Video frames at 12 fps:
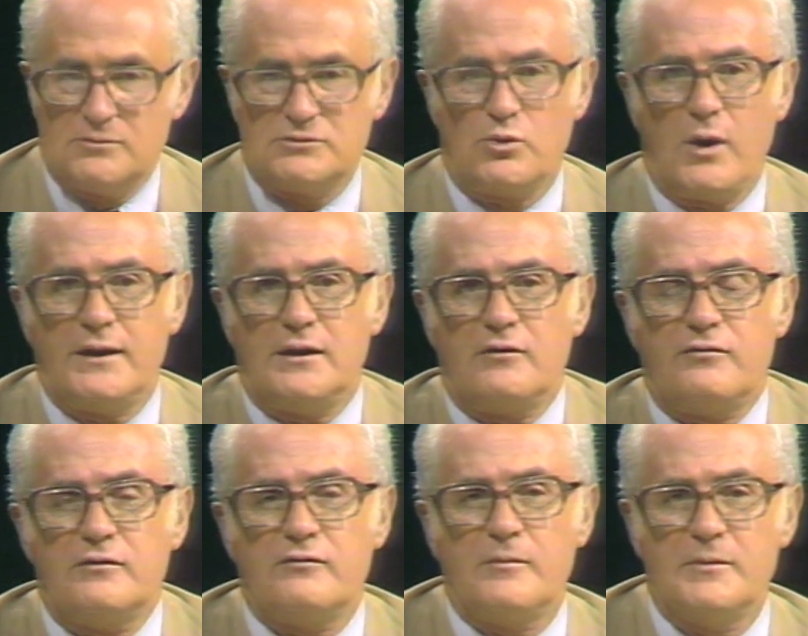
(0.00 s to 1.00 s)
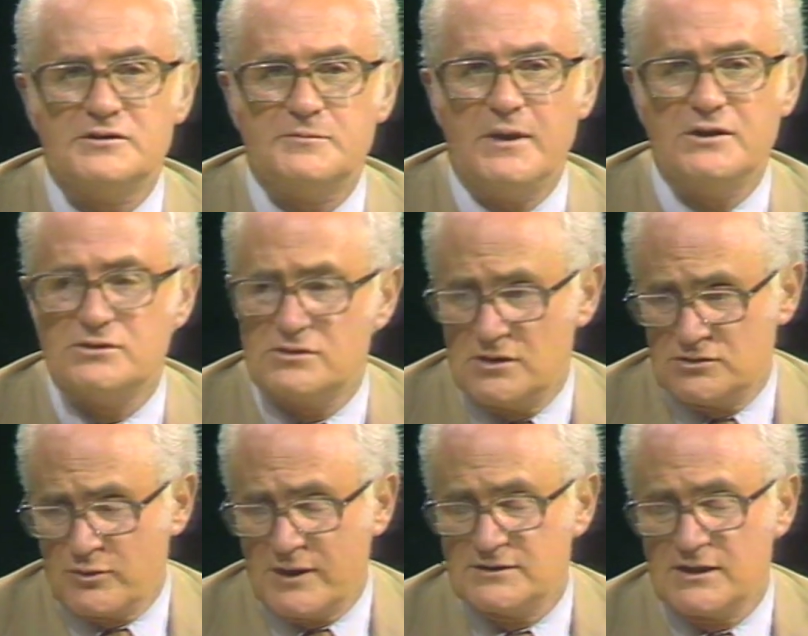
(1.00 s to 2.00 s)
It was quite different from his speech,
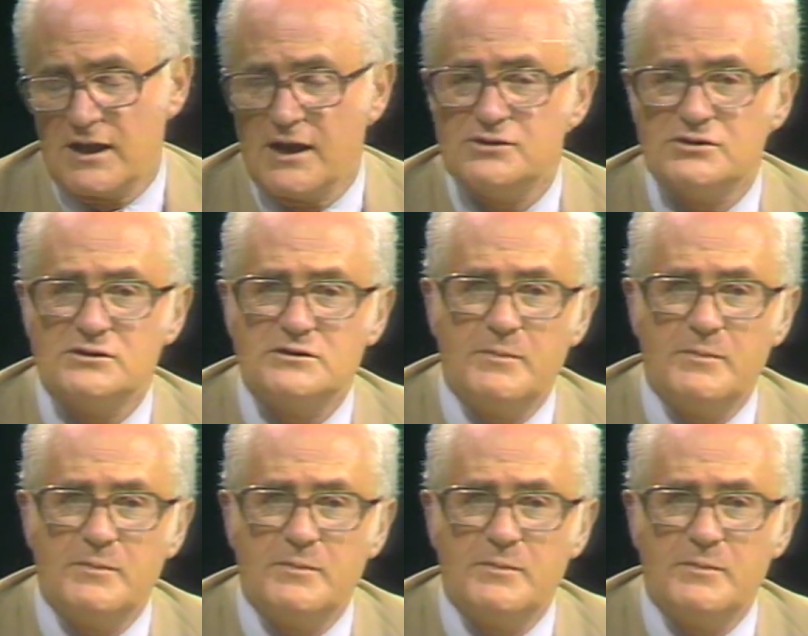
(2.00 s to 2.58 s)
his resignation